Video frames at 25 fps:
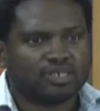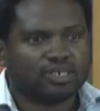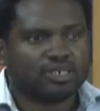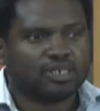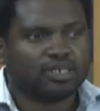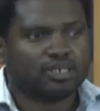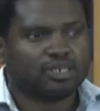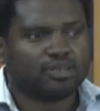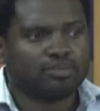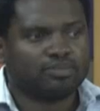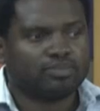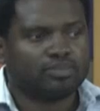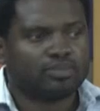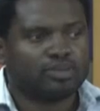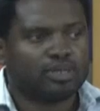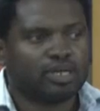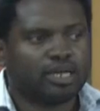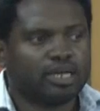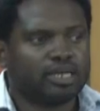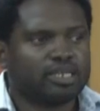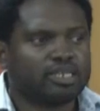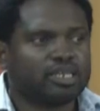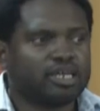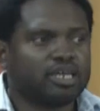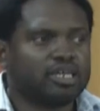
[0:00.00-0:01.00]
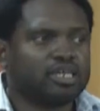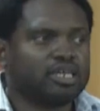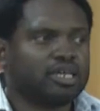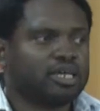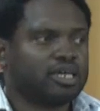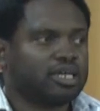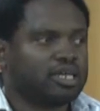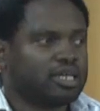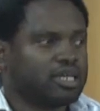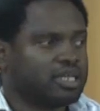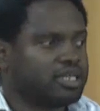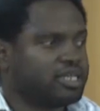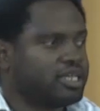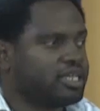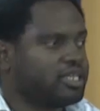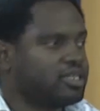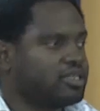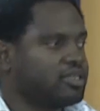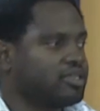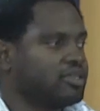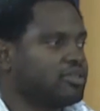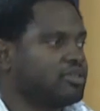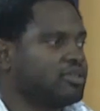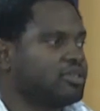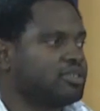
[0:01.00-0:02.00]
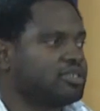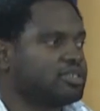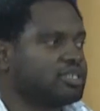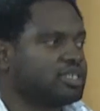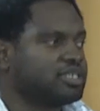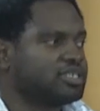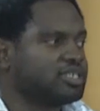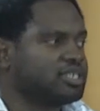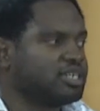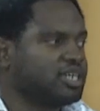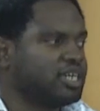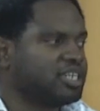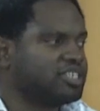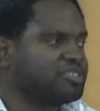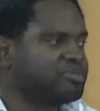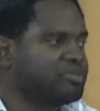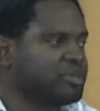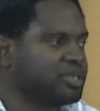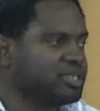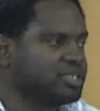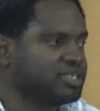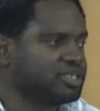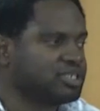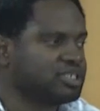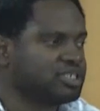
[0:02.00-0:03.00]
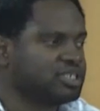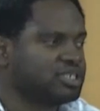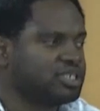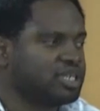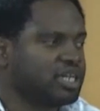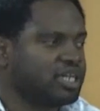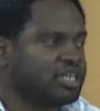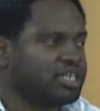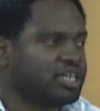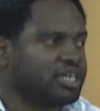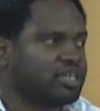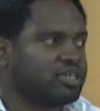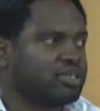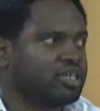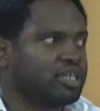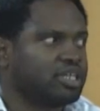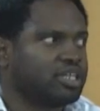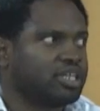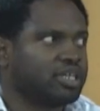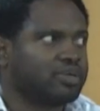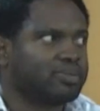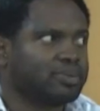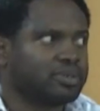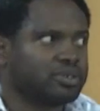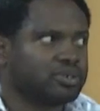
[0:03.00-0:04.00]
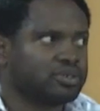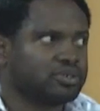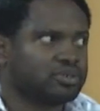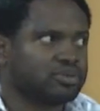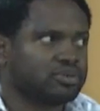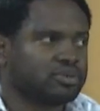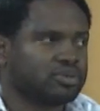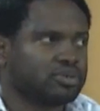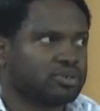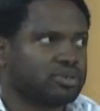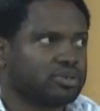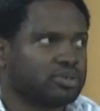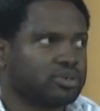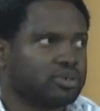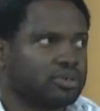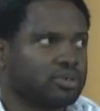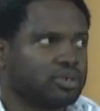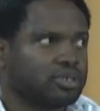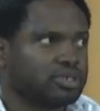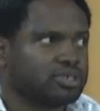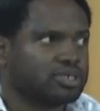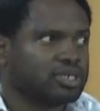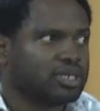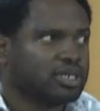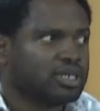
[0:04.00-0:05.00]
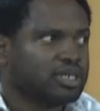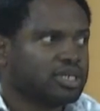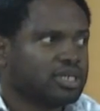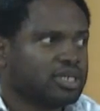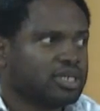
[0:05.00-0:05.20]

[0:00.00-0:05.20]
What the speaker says: I like, it's a nice melody. I like what you're doing with your chorus.